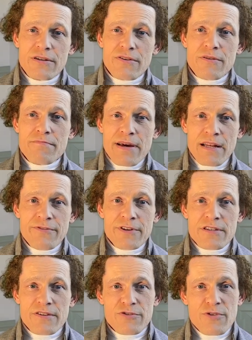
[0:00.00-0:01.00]
of the
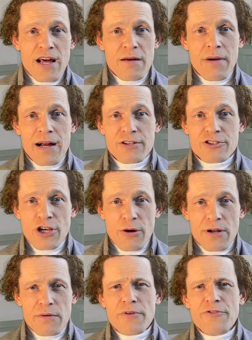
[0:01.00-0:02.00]
benefits of trial by
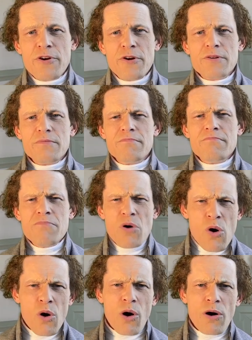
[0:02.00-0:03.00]
jury referred
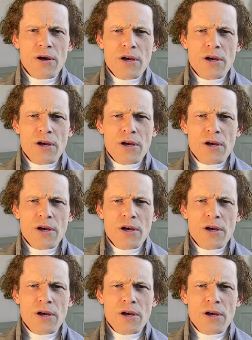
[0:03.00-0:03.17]
more